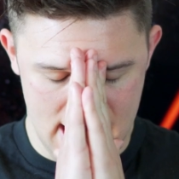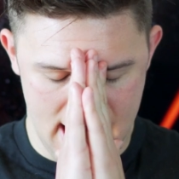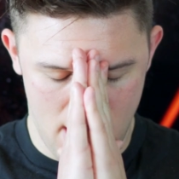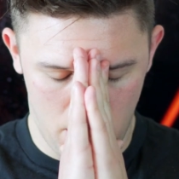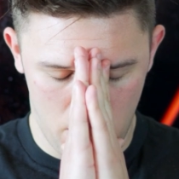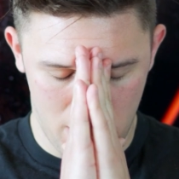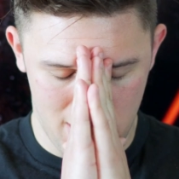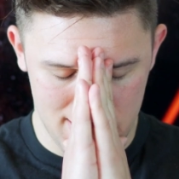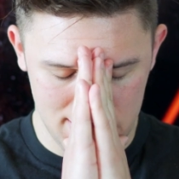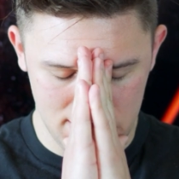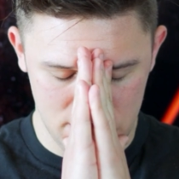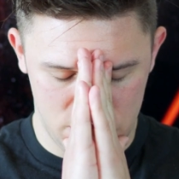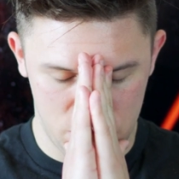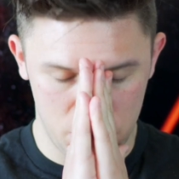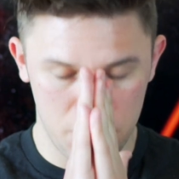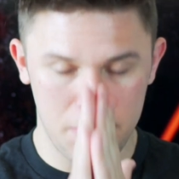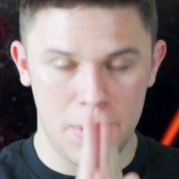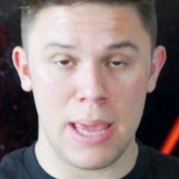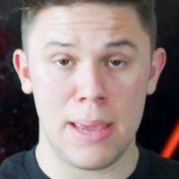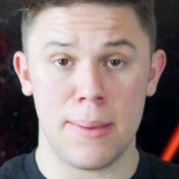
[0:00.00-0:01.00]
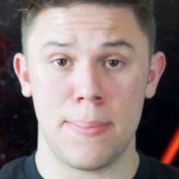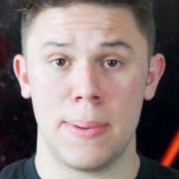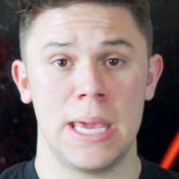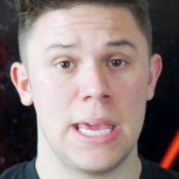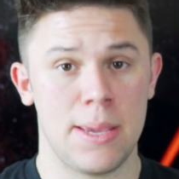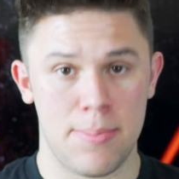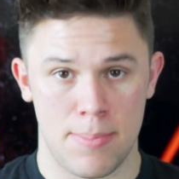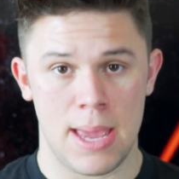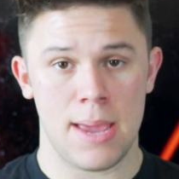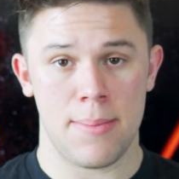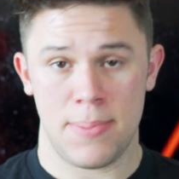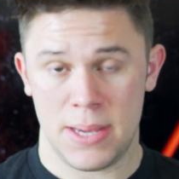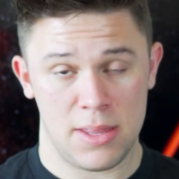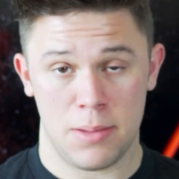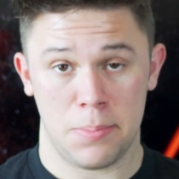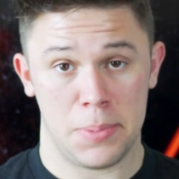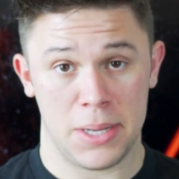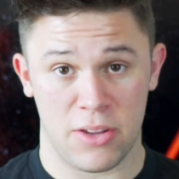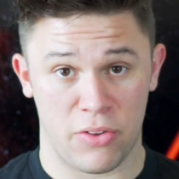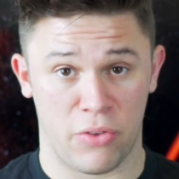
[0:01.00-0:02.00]
now on to maybe
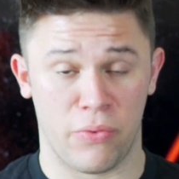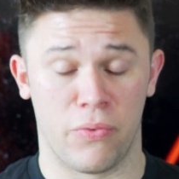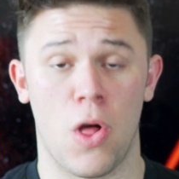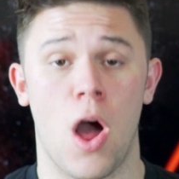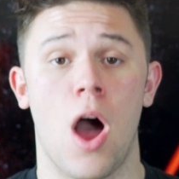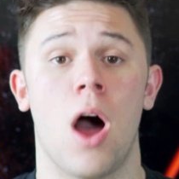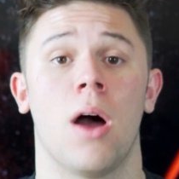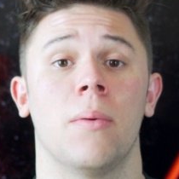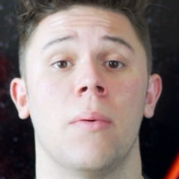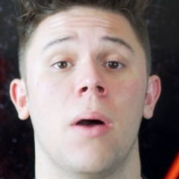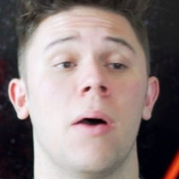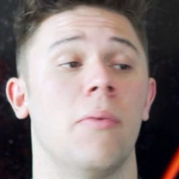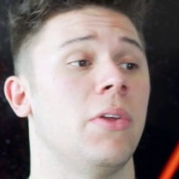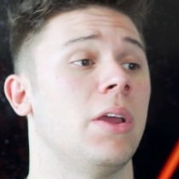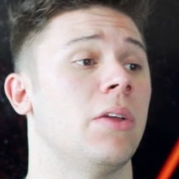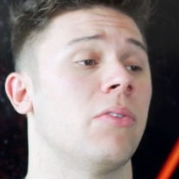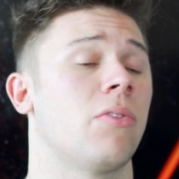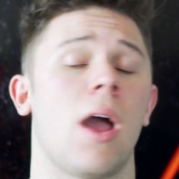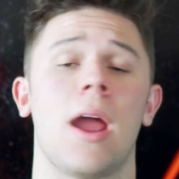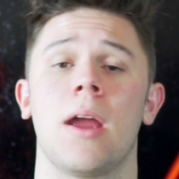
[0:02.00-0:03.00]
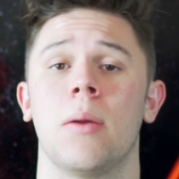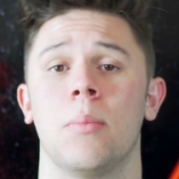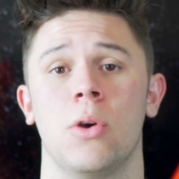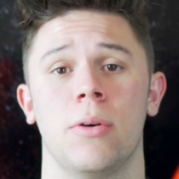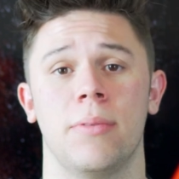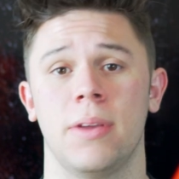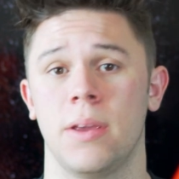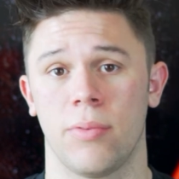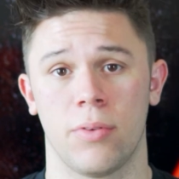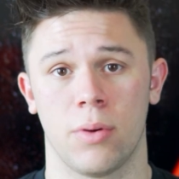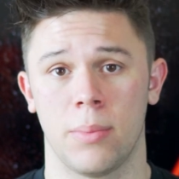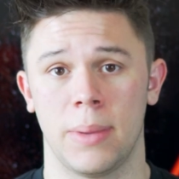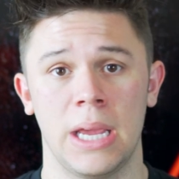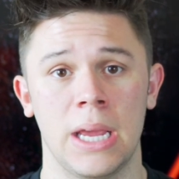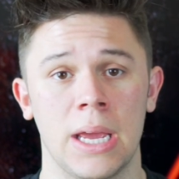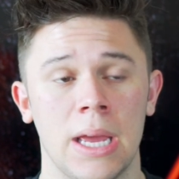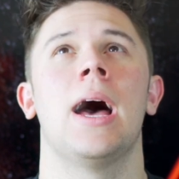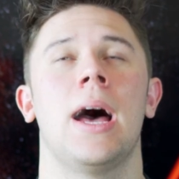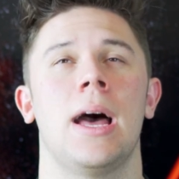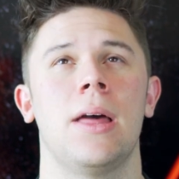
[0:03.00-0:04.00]
the biggest flaw of the entire movie for
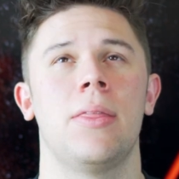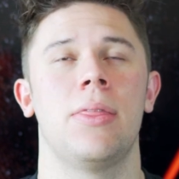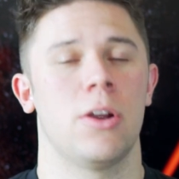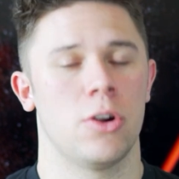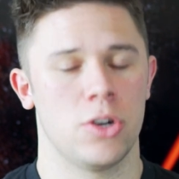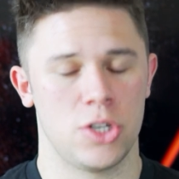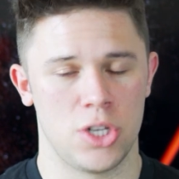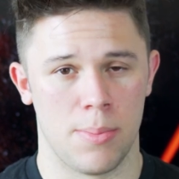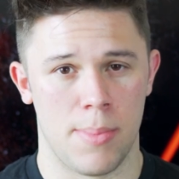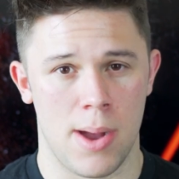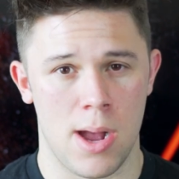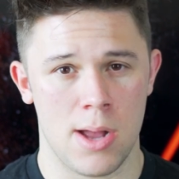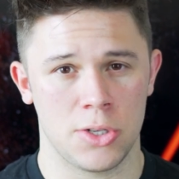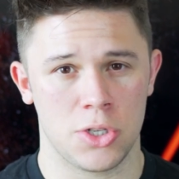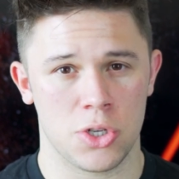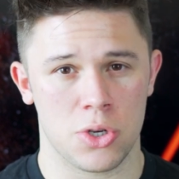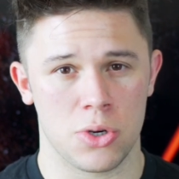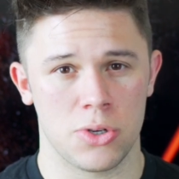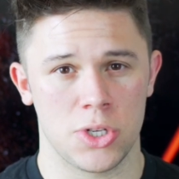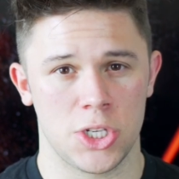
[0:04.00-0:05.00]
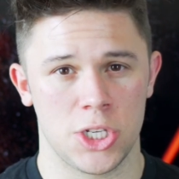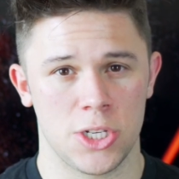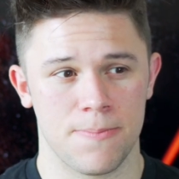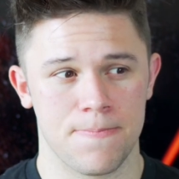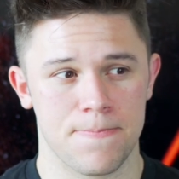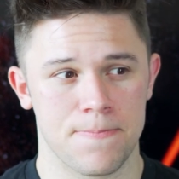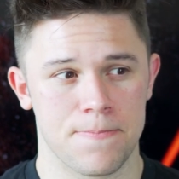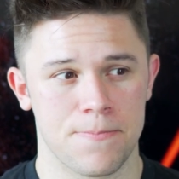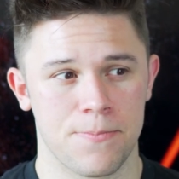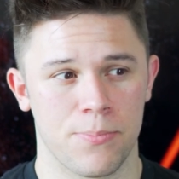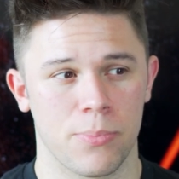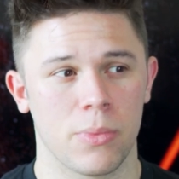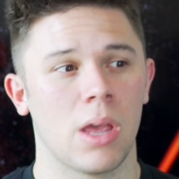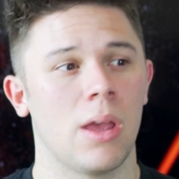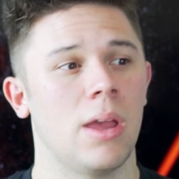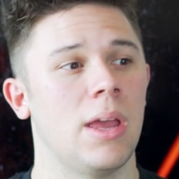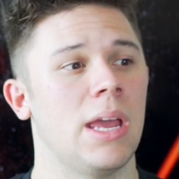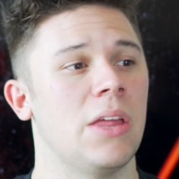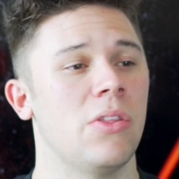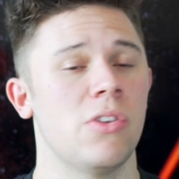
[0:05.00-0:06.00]
me. There are some monsters
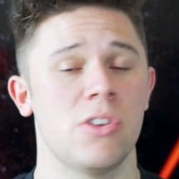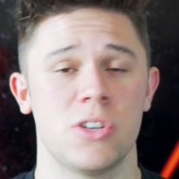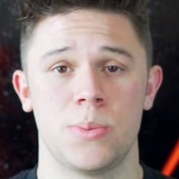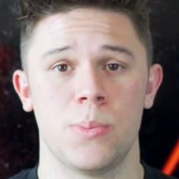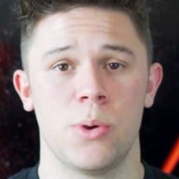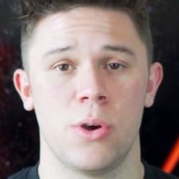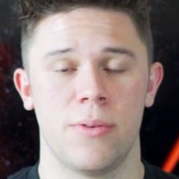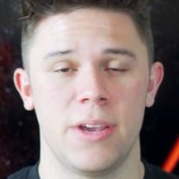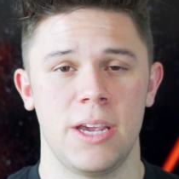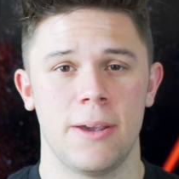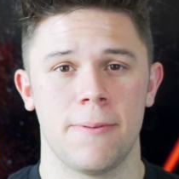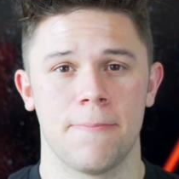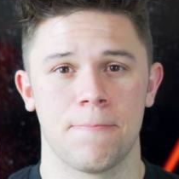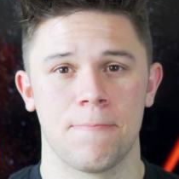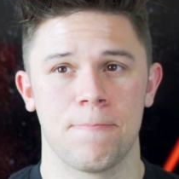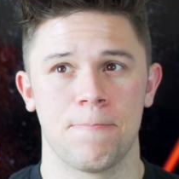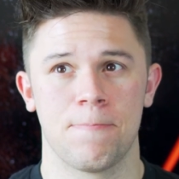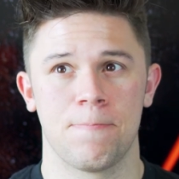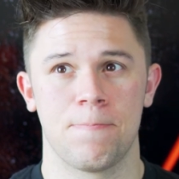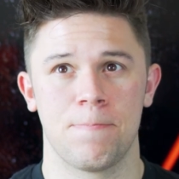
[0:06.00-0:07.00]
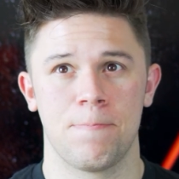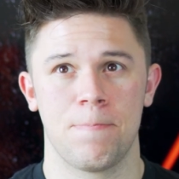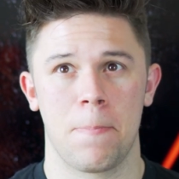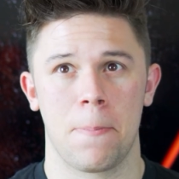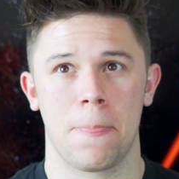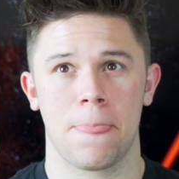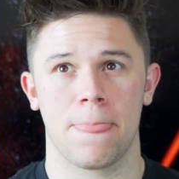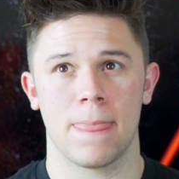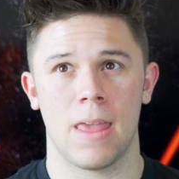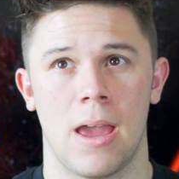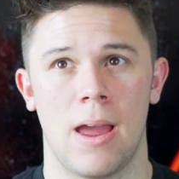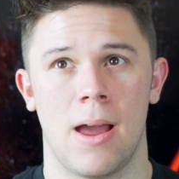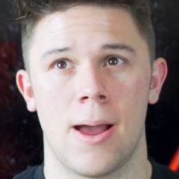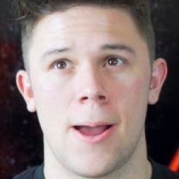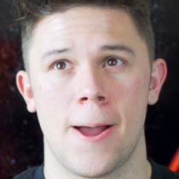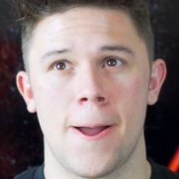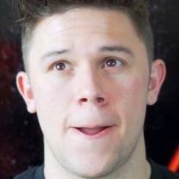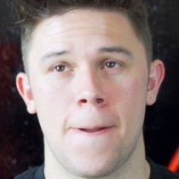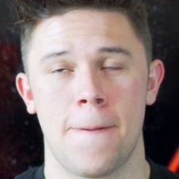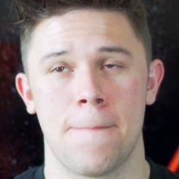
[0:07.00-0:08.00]
in this movie.
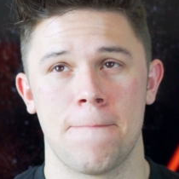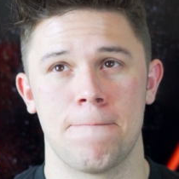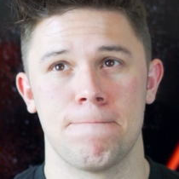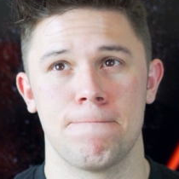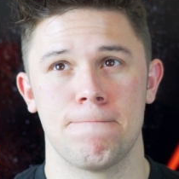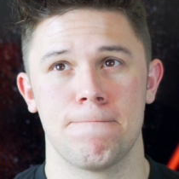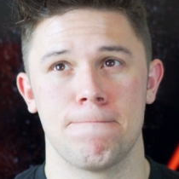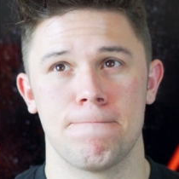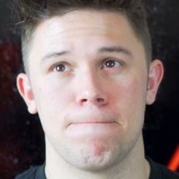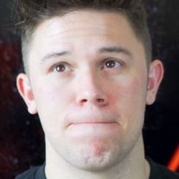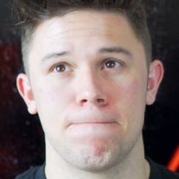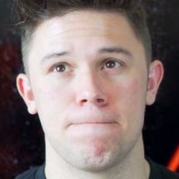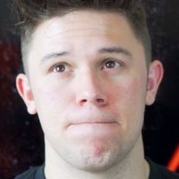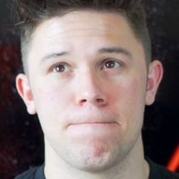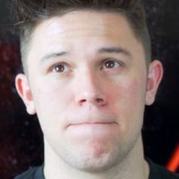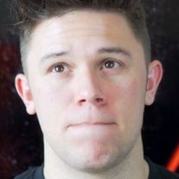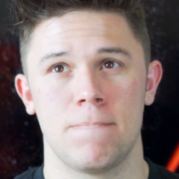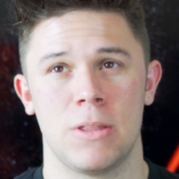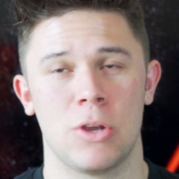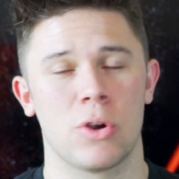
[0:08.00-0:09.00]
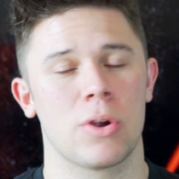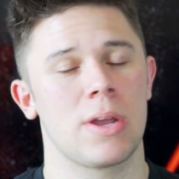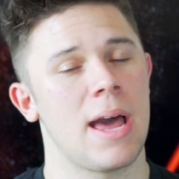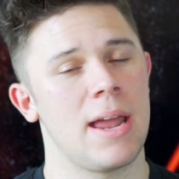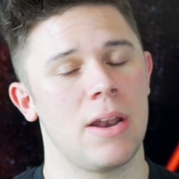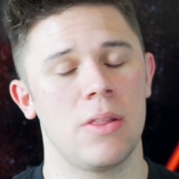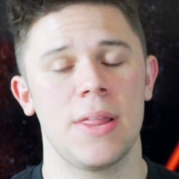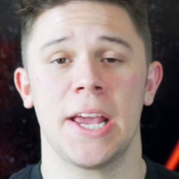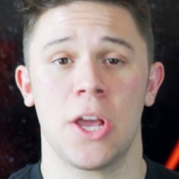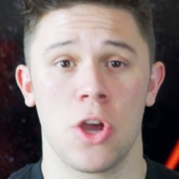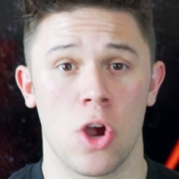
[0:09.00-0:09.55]
They're kind of like